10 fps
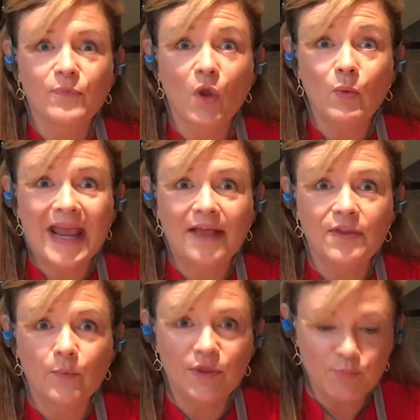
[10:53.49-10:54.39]
we had them
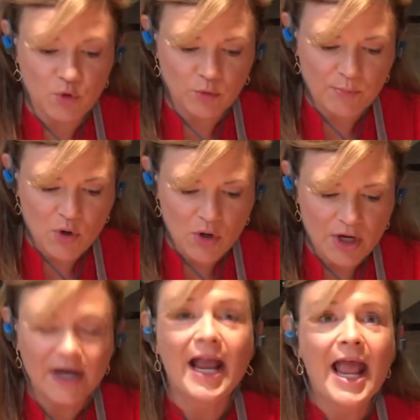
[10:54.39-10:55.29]
with pulled
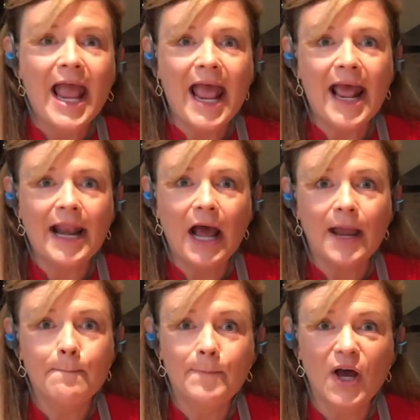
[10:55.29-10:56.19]
pork, and I
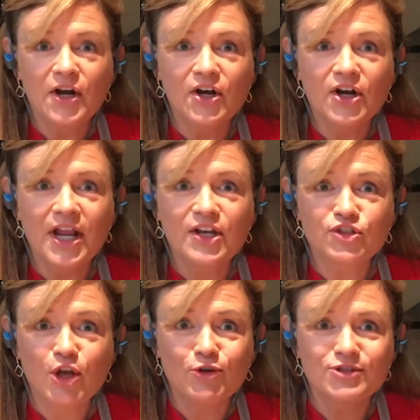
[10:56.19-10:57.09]
buttered and
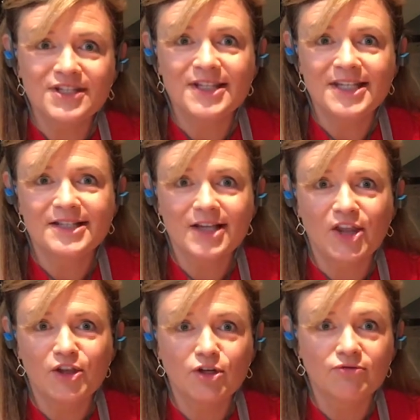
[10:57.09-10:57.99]
toasted these on
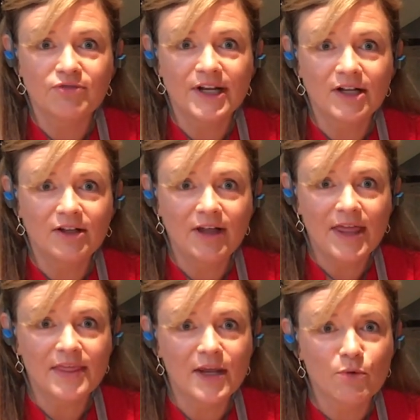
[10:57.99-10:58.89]
the griddle,
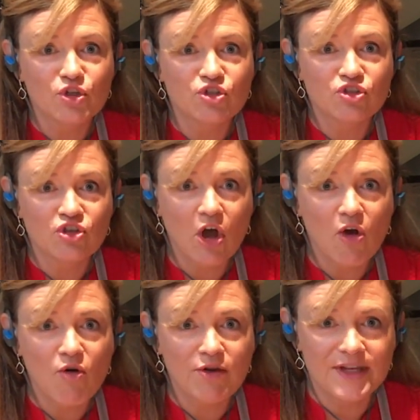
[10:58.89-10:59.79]
and they were
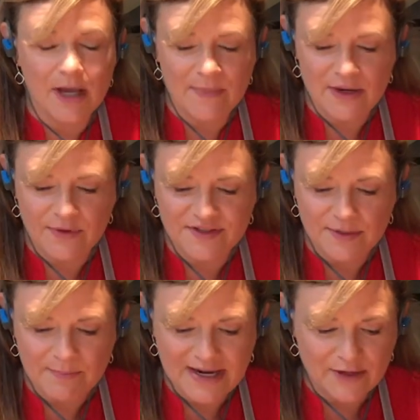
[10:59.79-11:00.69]
so yummy with some
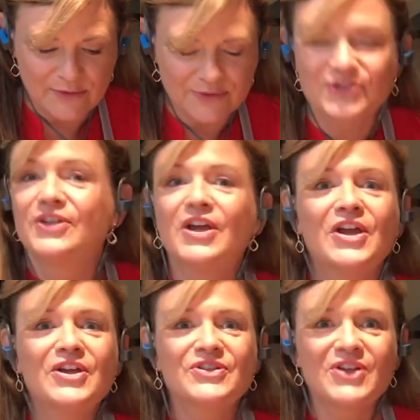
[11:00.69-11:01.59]
pickles.
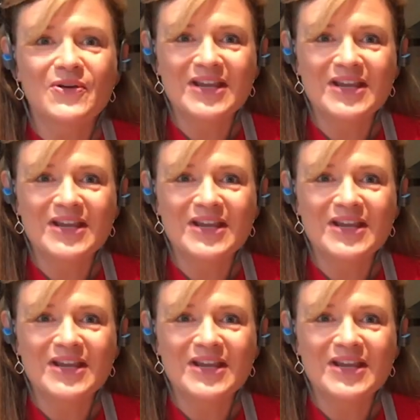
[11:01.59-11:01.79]
So